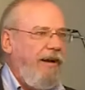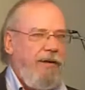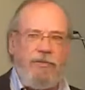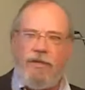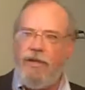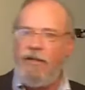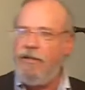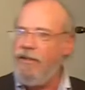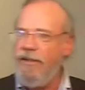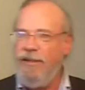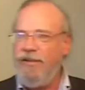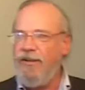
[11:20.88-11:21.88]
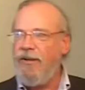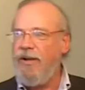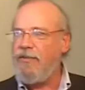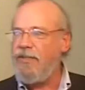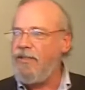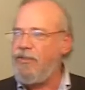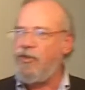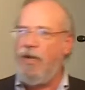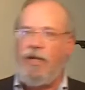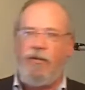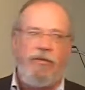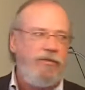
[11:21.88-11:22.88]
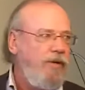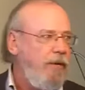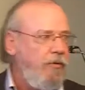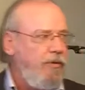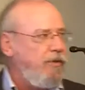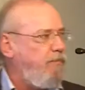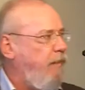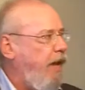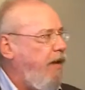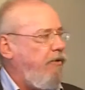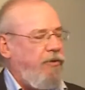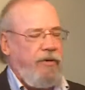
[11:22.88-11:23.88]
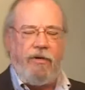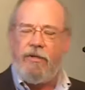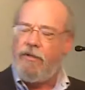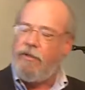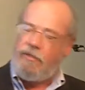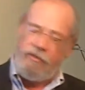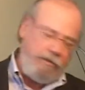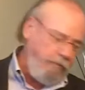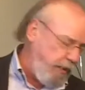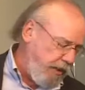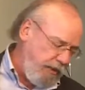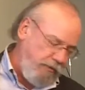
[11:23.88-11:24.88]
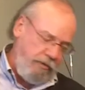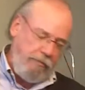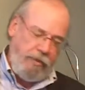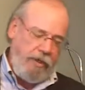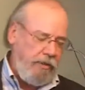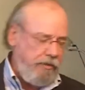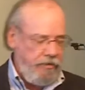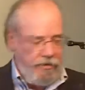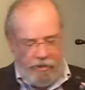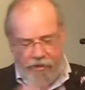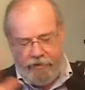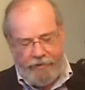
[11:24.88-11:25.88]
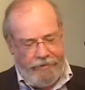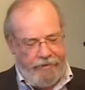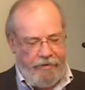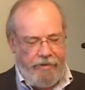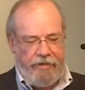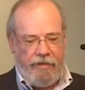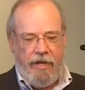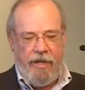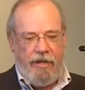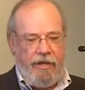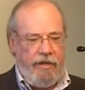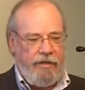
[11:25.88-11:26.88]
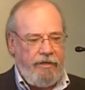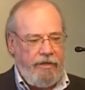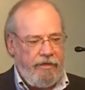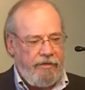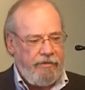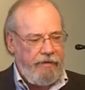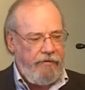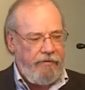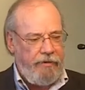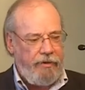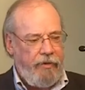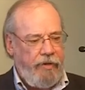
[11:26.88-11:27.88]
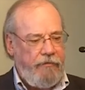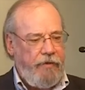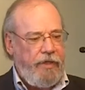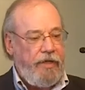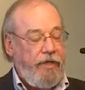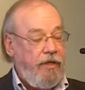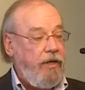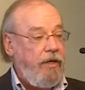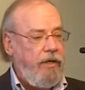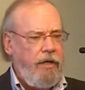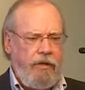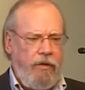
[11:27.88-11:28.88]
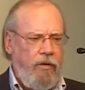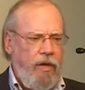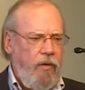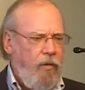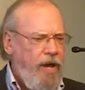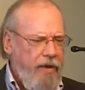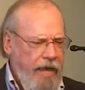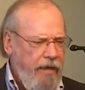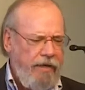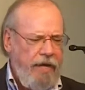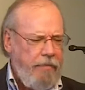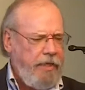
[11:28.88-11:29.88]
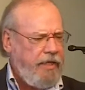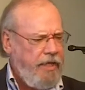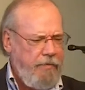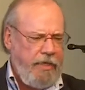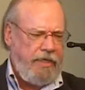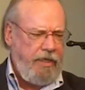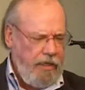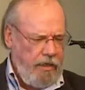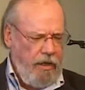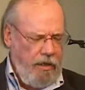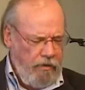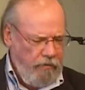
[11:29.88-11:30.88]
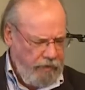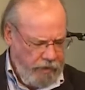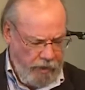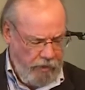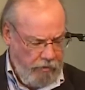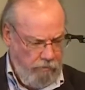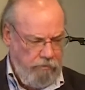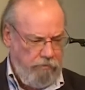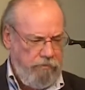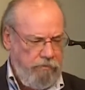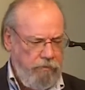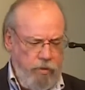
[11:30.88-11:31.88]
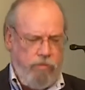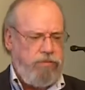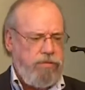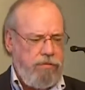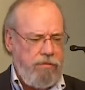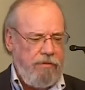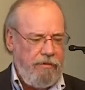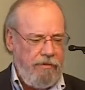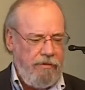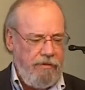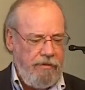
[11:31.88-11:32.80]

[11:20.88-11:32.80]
I was, you know, I was a little Johnny with trouble with his mouth and competing with the brothers and never really quite fitting in. And I go, wow, how did I become the kid all over again? Whew.